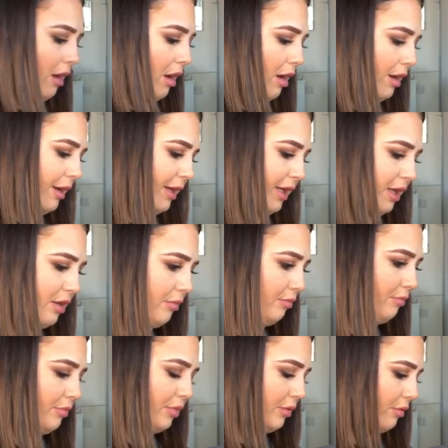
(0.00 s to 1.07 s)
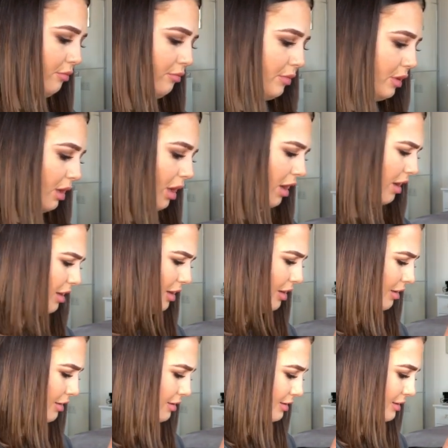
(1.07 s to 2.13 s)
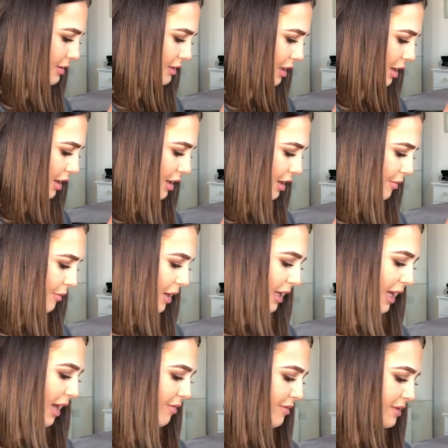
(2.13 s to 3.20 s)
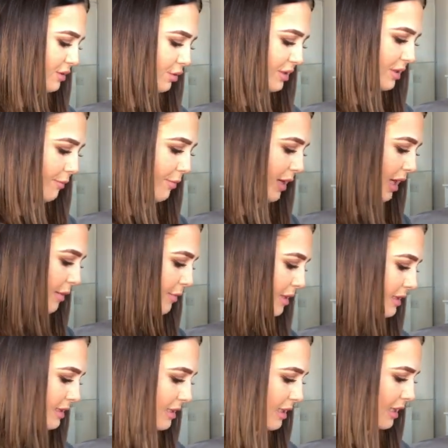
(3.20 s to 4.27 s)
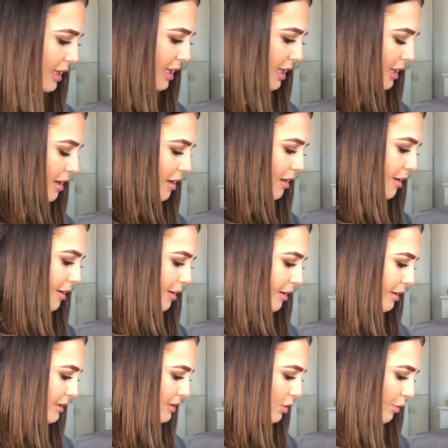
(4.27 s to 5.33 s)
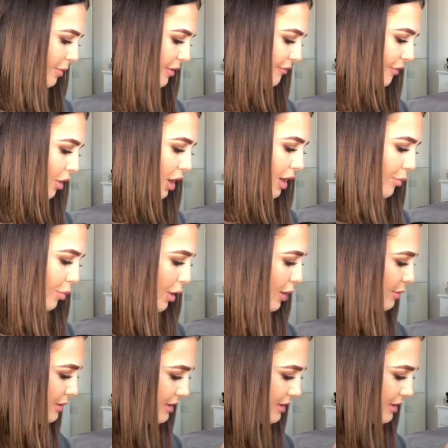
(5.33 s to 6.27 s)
eye colours. Again, it's got some pigments in here. It's got a bit of eyebrow